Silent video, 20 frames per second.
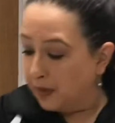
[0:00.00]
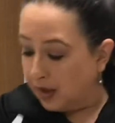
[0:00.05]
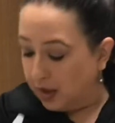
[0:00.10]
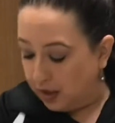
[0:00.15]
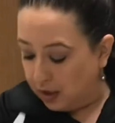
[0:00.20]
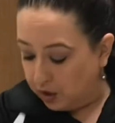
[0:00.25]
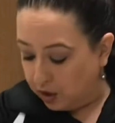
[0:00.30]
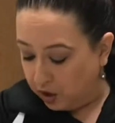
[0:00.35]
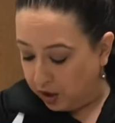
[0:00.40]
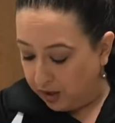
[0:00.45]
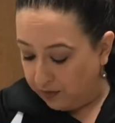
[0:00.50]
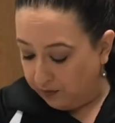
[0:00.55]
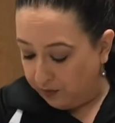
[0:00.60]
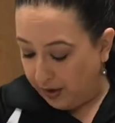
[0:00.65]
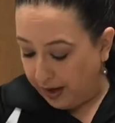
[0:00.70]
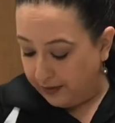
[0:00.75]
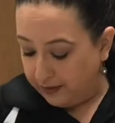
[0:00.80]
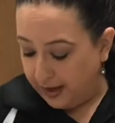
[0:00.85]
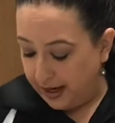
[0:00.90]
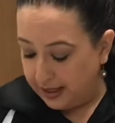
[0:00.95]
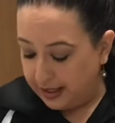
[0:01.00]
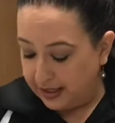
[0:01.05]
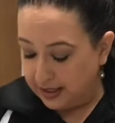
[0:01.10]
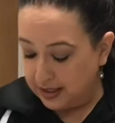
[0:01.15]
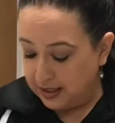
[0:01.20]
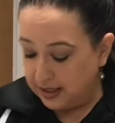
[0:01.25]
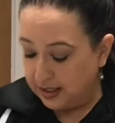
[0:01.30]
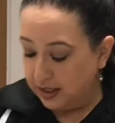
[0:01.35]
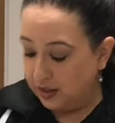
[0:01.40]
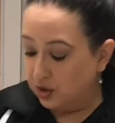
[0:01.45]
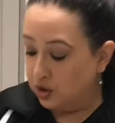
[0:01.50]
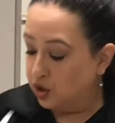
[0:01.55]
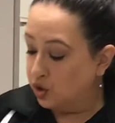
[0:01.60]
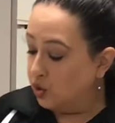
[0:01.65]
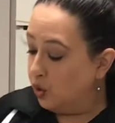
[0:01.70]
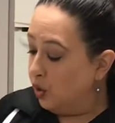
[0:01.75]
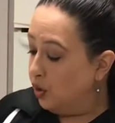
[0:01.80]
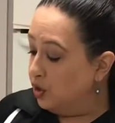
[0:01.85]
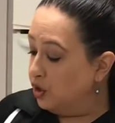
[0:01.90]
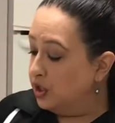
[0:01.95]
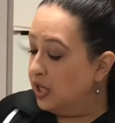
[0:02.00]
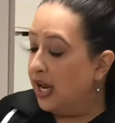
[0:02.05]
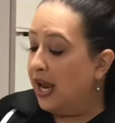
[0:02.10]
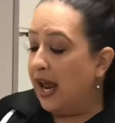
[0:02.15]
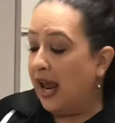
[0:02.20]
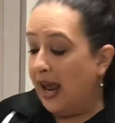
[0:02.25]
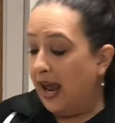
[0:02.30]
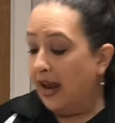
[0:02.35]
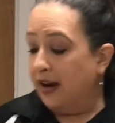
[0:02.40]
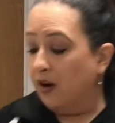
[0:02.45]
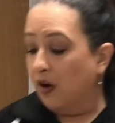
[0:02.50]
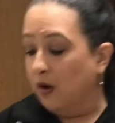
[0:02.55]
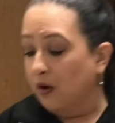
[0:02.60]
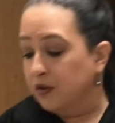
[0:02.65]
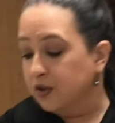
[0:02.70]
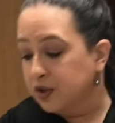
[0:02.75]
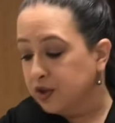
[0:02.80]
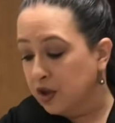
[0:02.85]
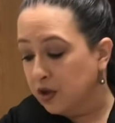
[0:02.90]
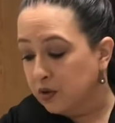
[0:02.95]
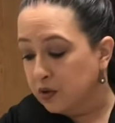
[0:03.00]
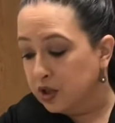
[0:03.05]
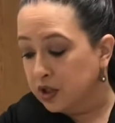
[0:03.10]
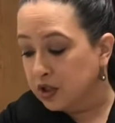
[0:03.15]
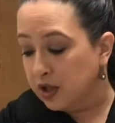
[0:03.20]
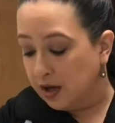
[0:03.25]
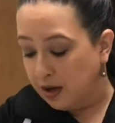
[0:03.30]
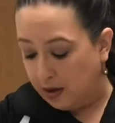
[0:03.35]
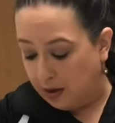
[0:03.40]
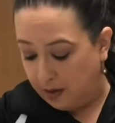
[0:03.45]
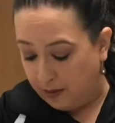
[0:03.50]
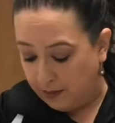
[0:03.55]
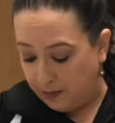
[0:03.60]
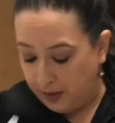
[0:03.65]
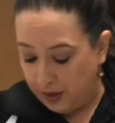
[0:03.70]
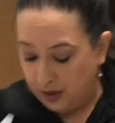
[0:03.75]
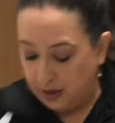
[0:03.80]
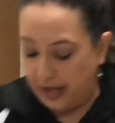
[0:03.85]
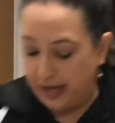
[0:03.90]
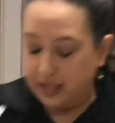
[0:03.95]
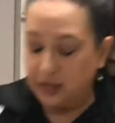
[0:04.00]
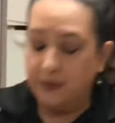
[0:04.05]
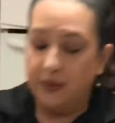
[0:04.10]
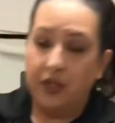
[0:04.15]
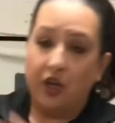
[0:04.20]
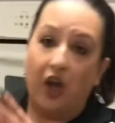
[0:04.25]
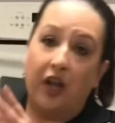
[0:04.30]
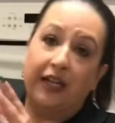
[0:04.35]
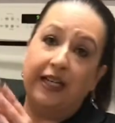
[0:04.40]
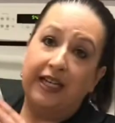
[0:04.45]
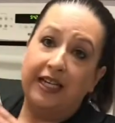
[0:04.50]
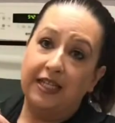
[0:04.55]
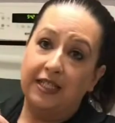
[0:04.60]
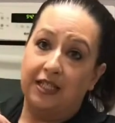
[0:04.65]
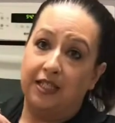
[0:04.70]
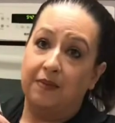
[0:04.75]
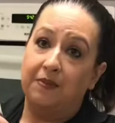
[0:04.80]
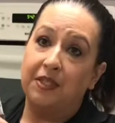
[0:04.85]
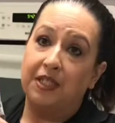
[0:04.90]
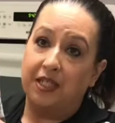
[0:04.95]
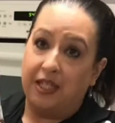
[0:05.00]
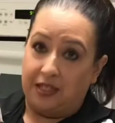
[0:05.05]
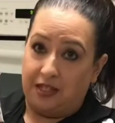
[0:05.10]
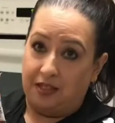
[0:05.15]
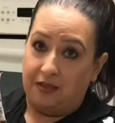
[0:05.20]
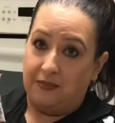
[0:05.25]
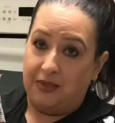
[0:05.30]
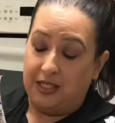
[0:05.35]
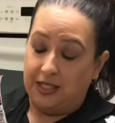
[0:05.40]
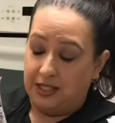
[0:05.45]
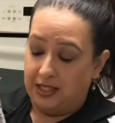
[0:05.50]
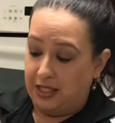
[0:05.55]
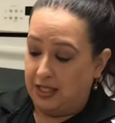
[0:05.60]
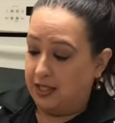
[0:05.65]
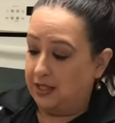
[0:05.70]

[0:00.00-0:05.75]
and you can find that easily in the stores. And also some, last but not least, some sesame seeds.